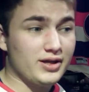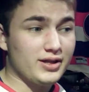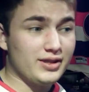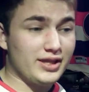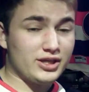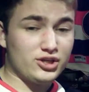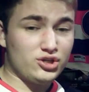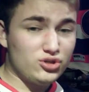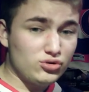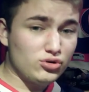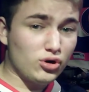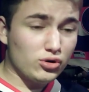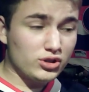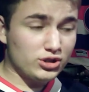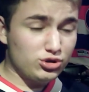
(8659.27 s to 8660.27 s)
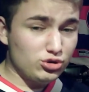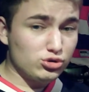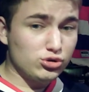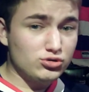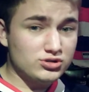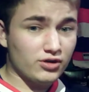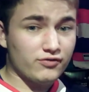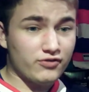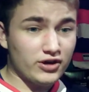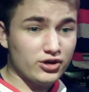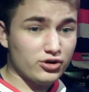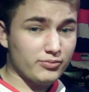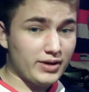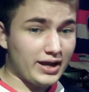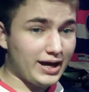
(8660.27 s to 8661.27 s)
Like, you lose a
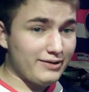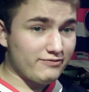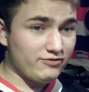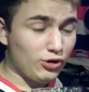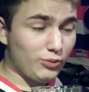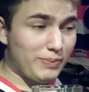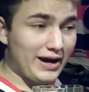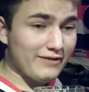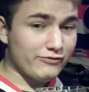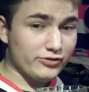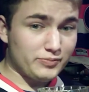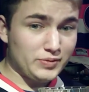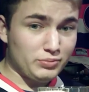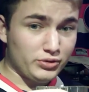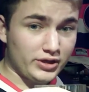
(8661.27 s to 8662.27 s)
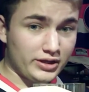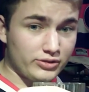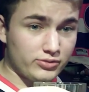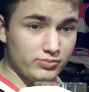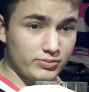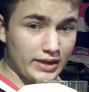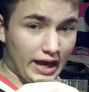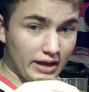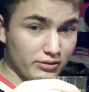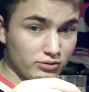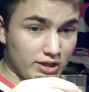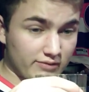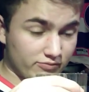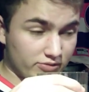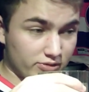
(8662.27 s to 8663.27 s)
finger, man. I feel bad for the people that
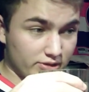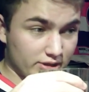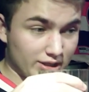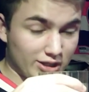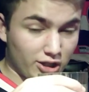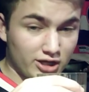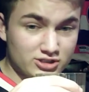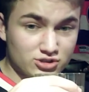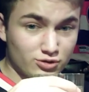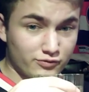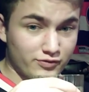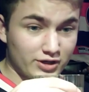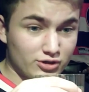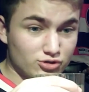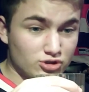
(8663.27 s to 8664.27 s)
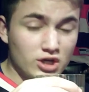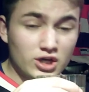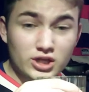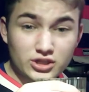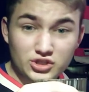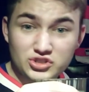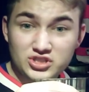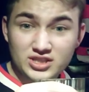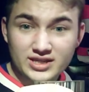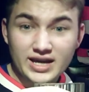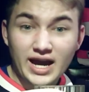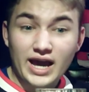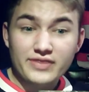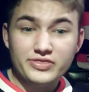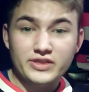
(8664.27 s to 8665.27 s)
have lost their fingers. Do you see the
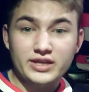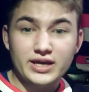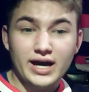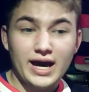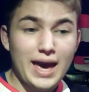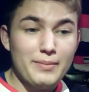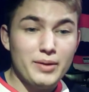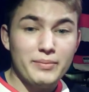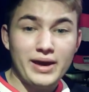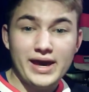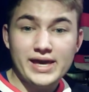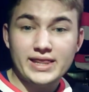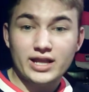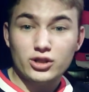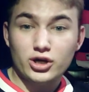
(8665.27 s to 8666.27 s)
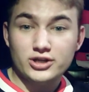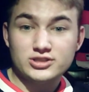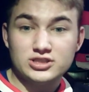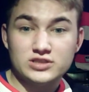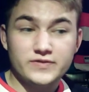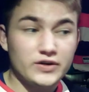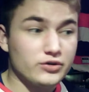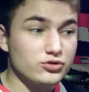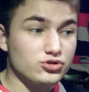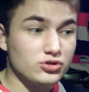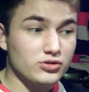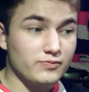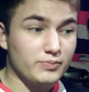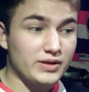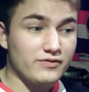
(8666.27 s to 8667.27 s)
guy at the MMA that lost his finger
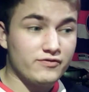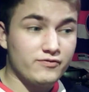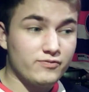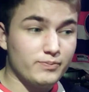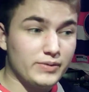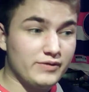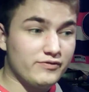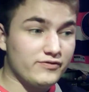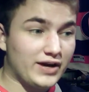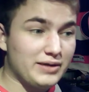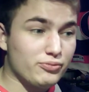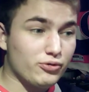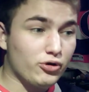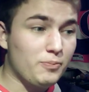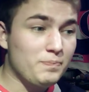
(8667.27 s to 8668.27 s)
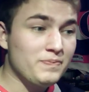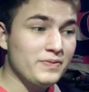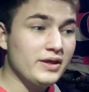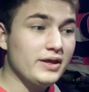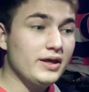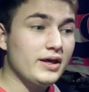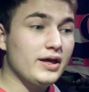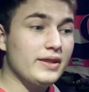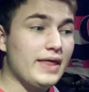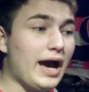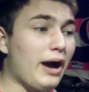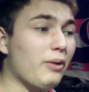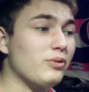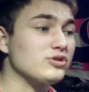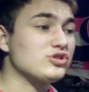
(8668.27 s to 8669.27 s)
during mid fight, bro?
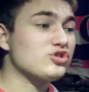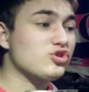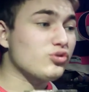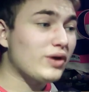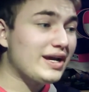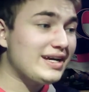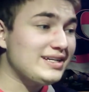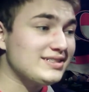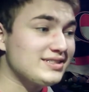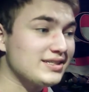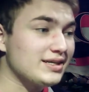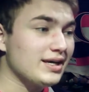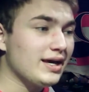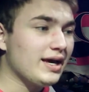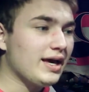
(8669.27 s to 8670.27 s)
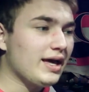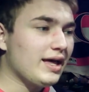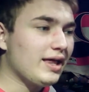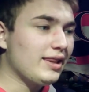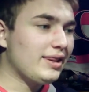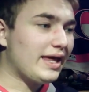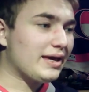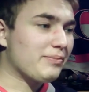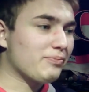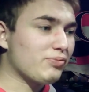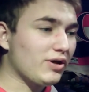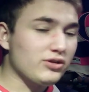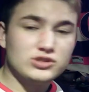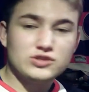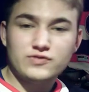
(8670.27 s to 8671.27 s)
That was crazy. Like,
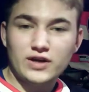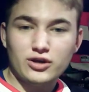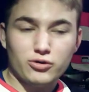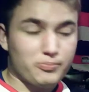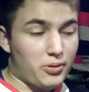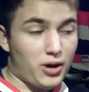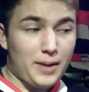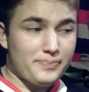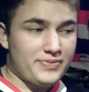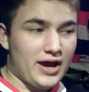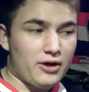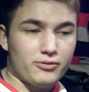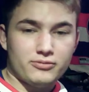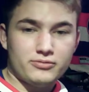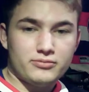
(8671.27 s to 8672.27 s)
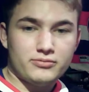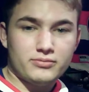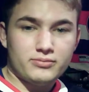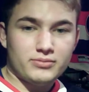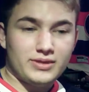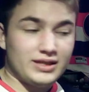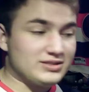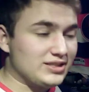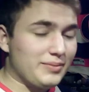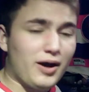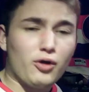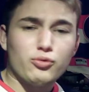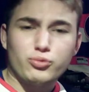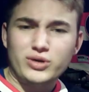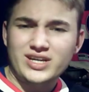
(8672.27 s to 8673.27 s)
brother's finger popped out. They
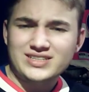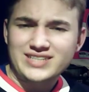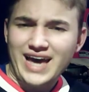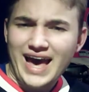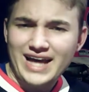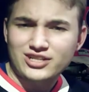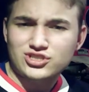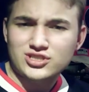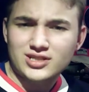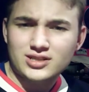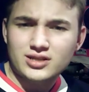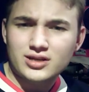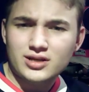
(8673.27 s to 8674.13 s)
somehow reattached it.